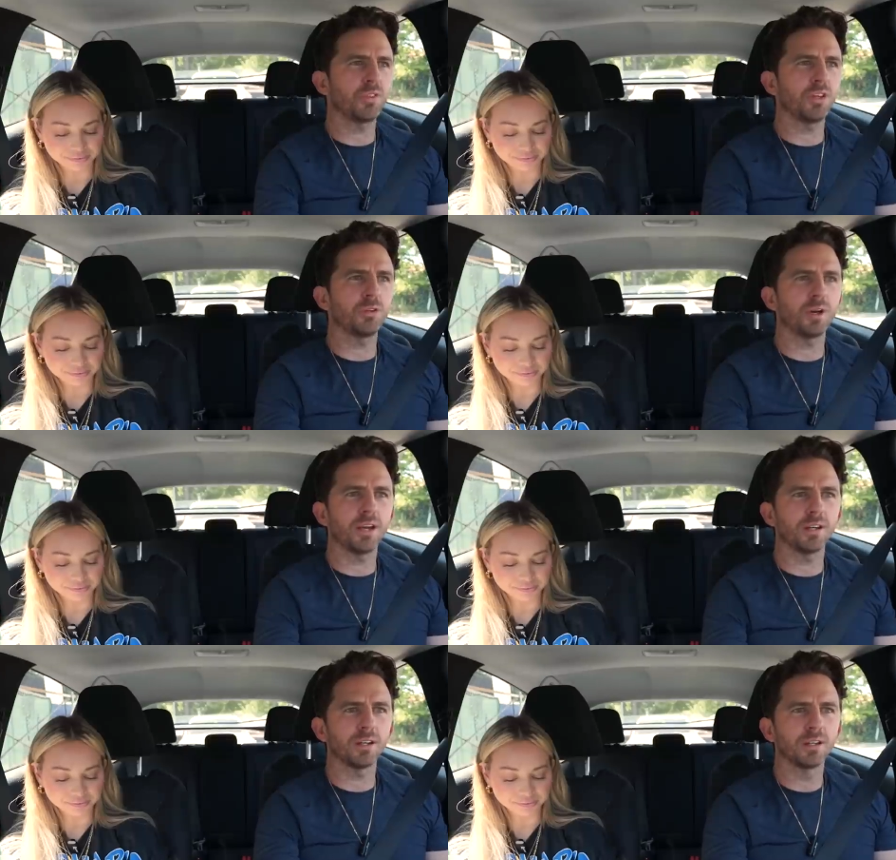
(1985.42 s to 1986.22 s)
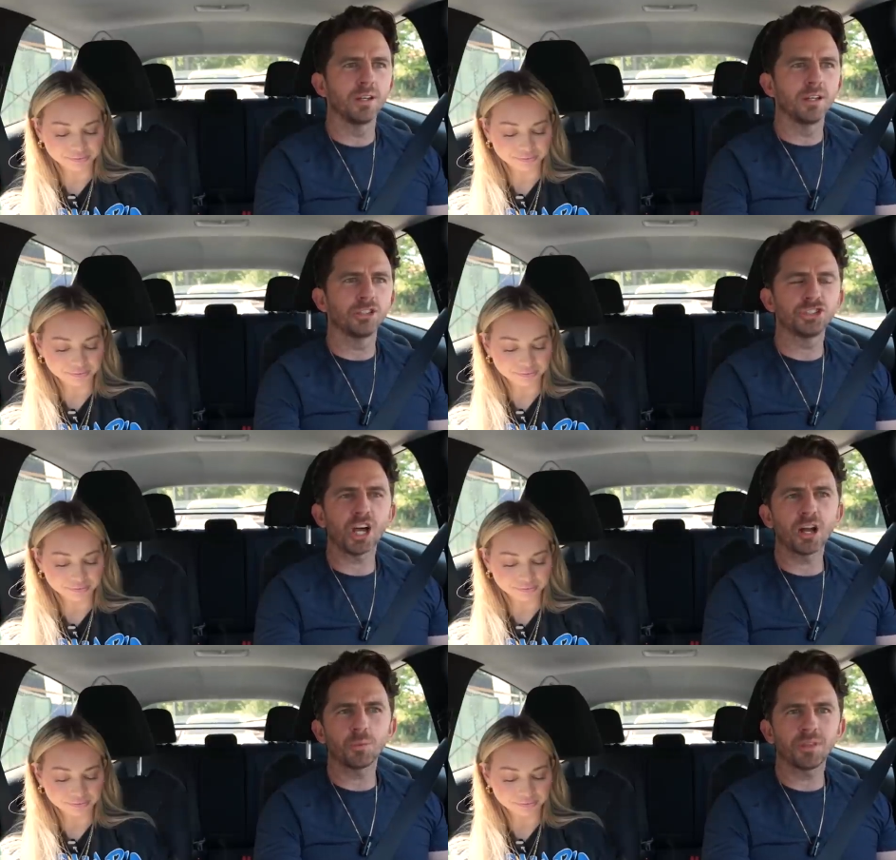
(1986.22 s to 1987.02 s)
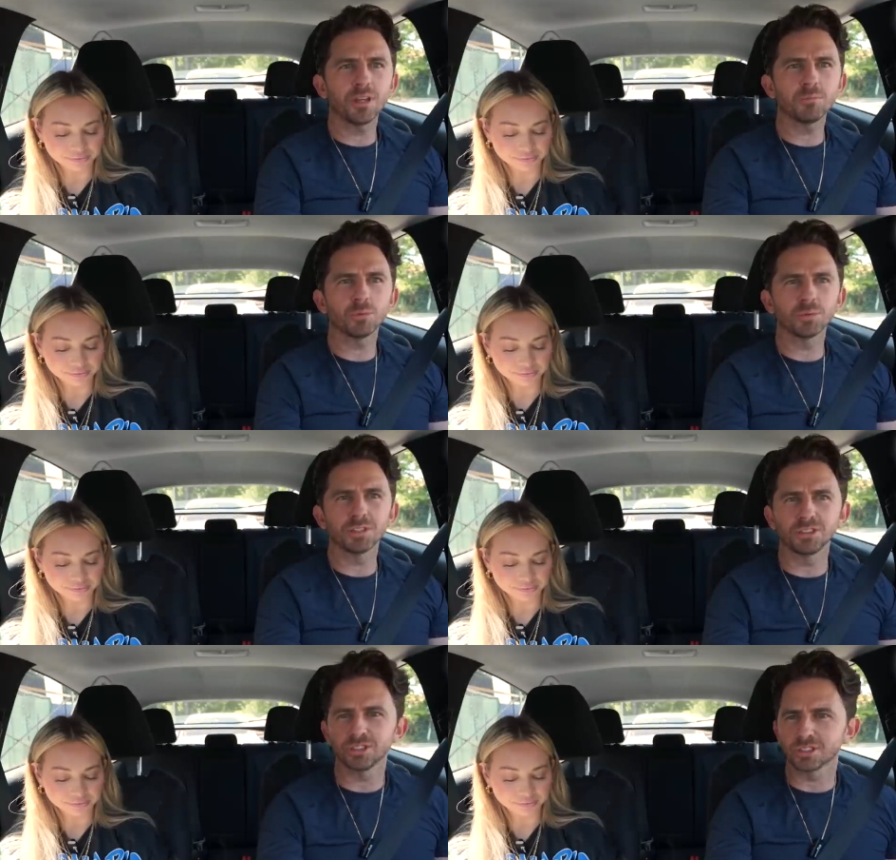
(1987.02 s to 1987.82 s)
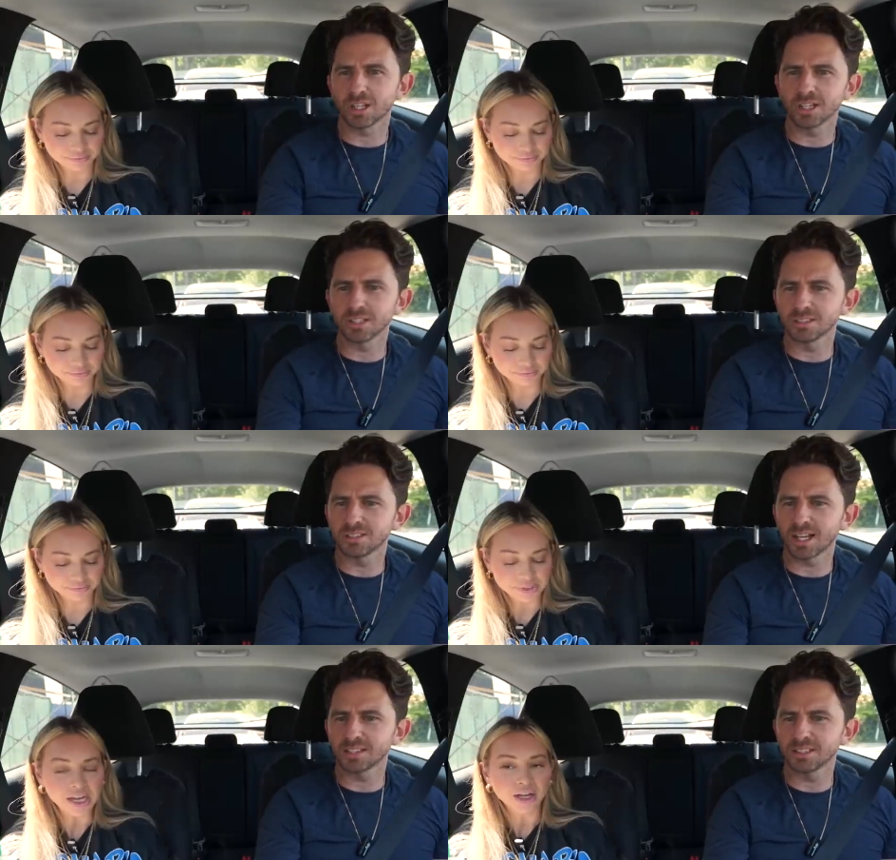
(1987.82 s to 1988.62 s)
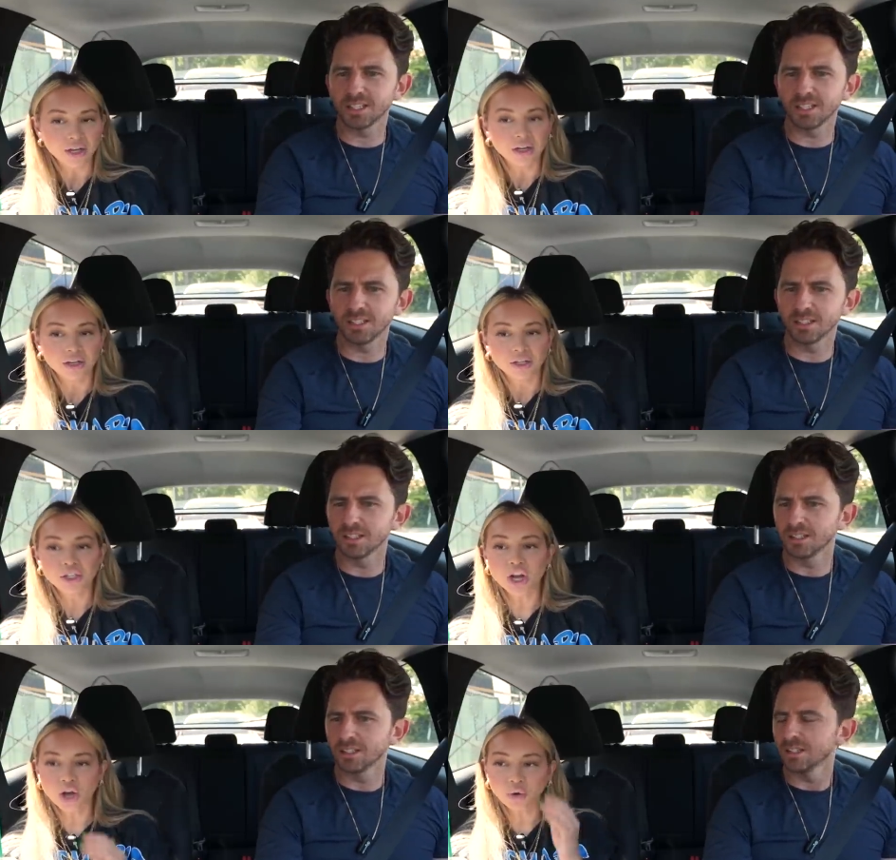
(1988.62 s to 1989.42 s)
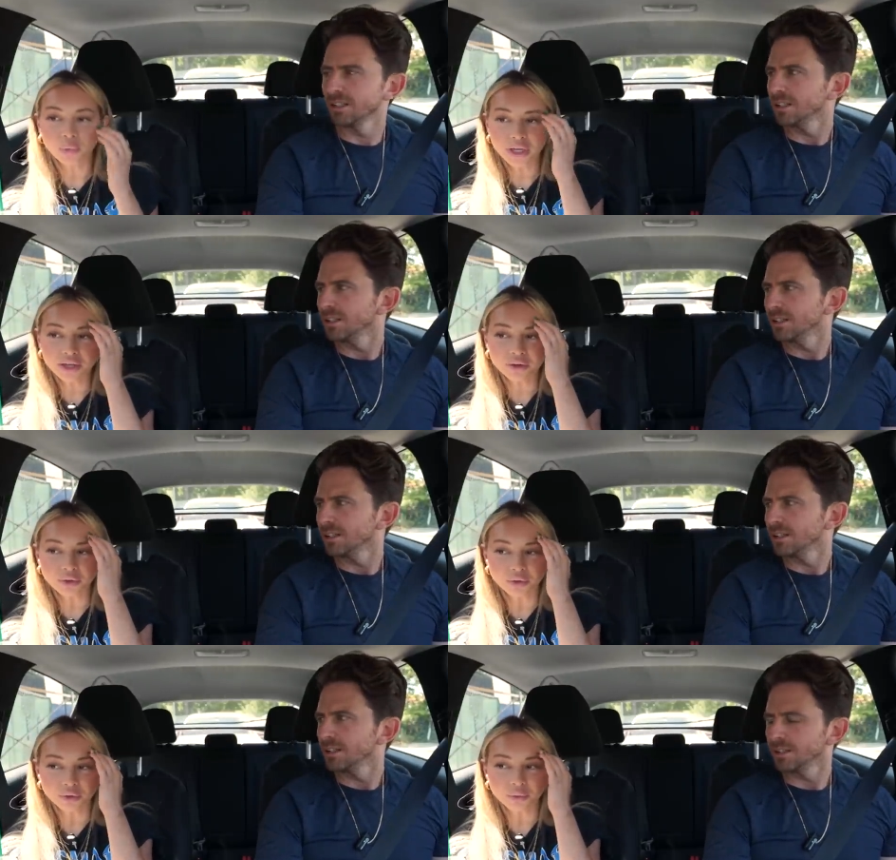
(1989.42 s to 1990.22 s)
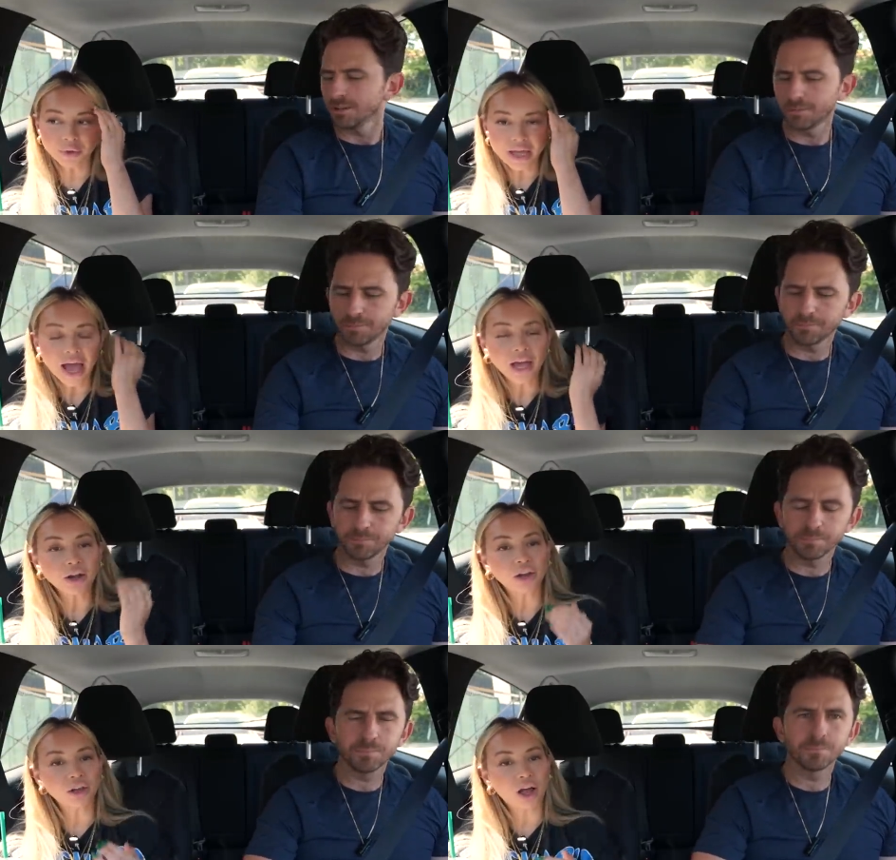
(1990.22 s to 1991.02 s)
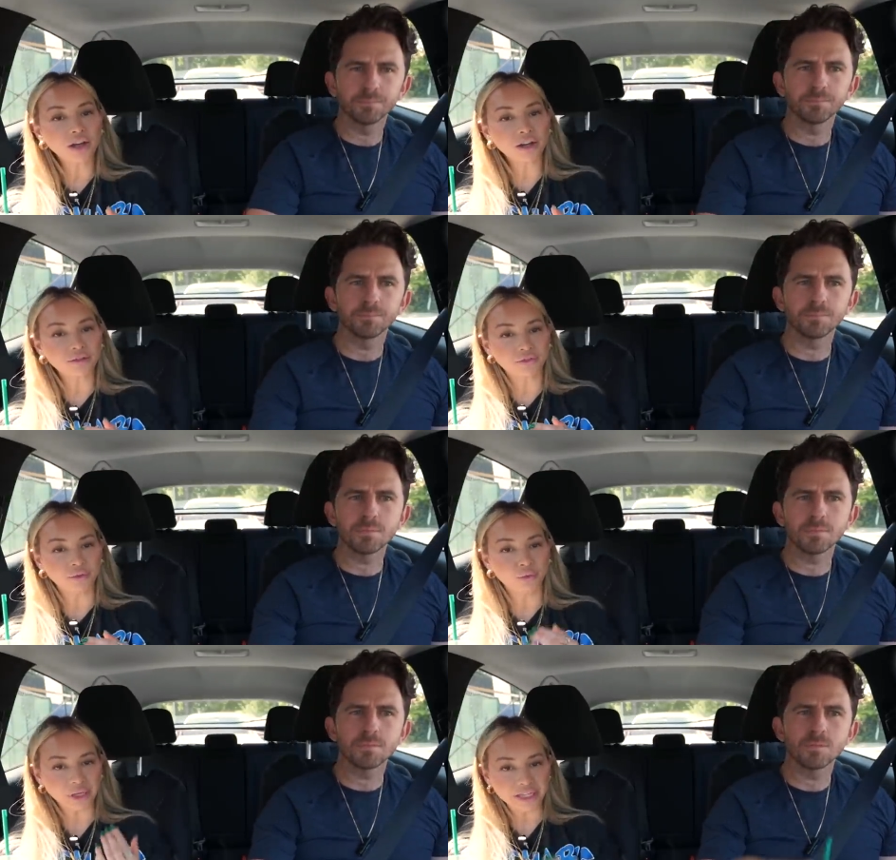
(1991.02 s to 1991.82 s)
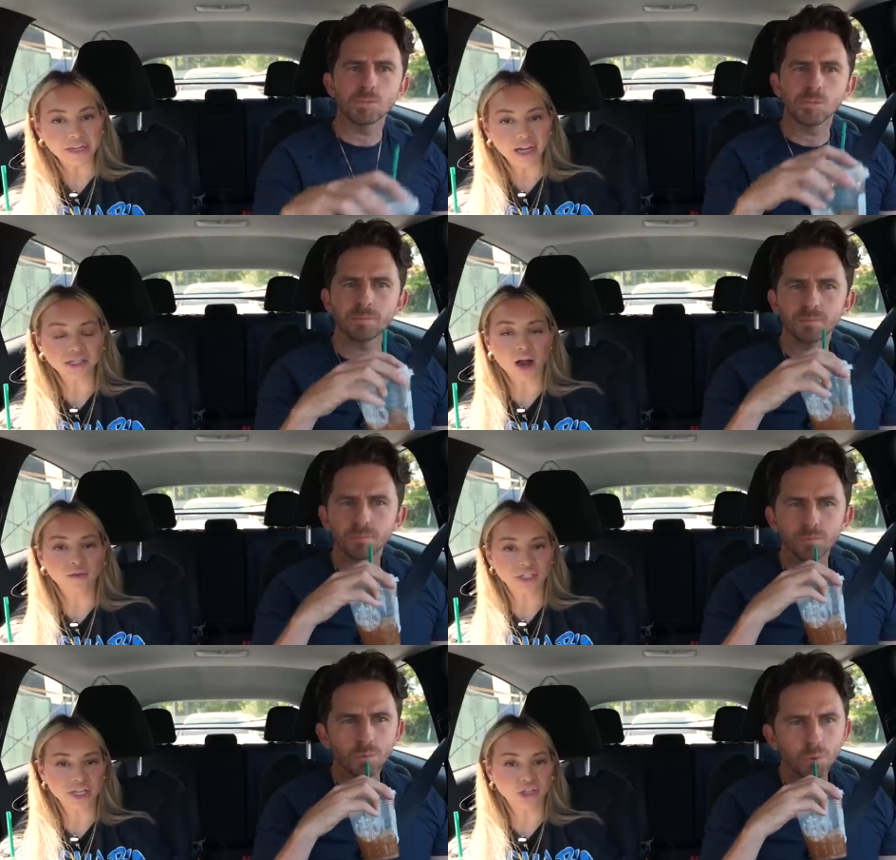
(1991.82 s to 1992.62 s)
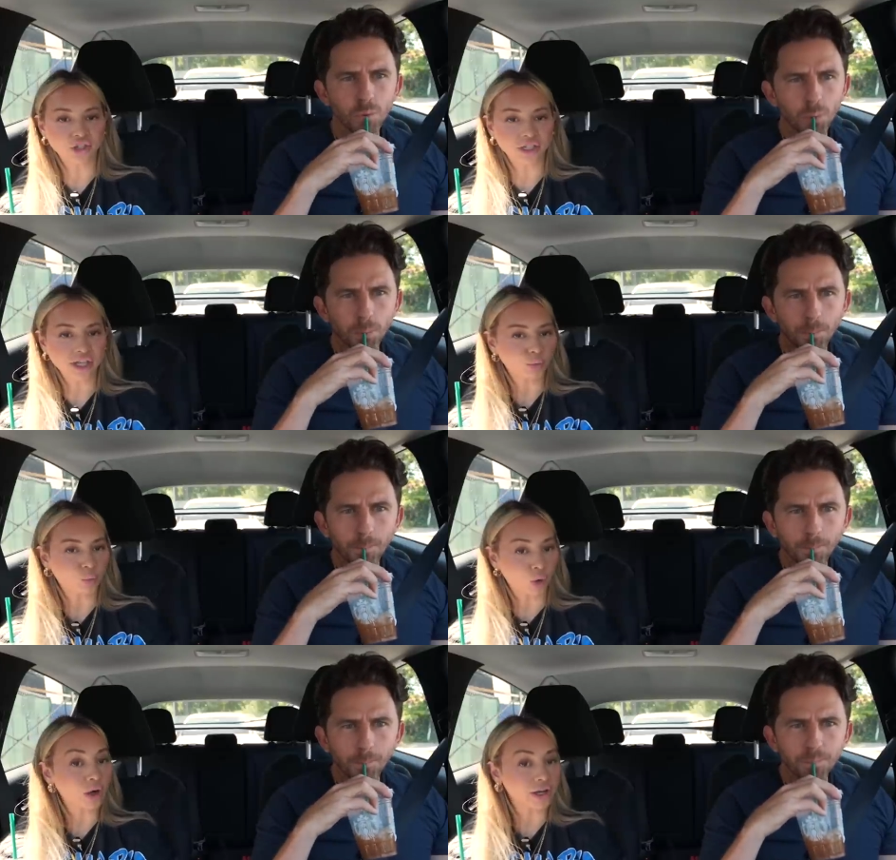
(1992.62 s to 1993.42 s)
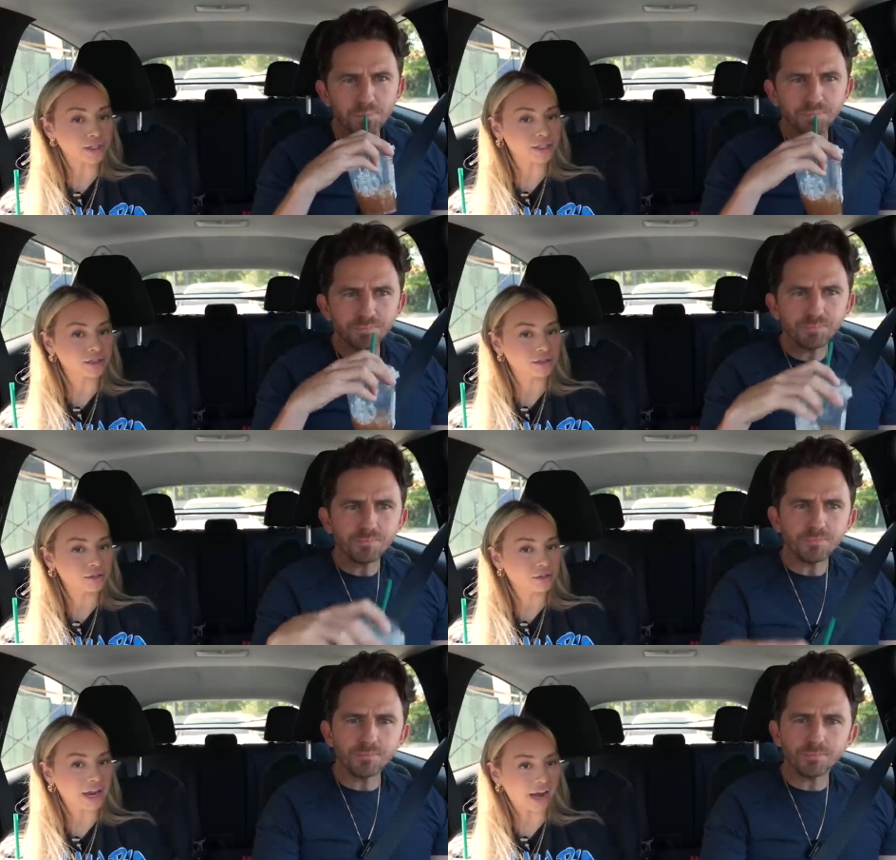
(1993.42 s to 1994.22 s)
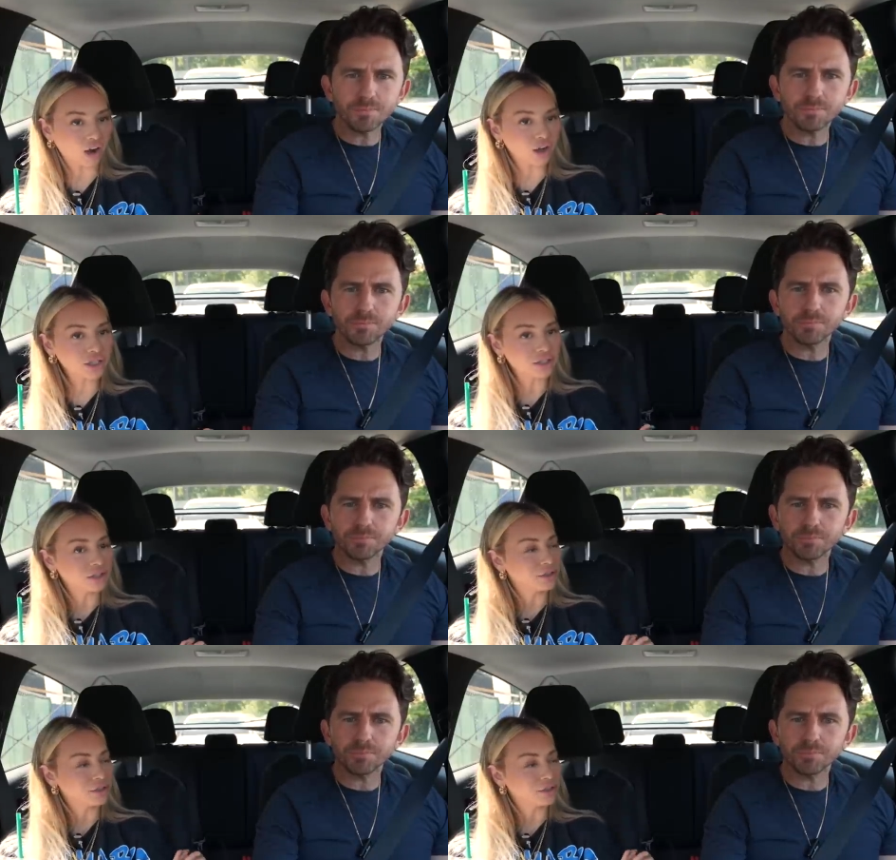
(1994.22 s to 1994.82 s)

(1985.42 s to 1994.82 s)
Speaker 1: think you had a shot with him or was it just like a sexy
Speaker 2: No, we we had a lot of really nice conversations that weren't aired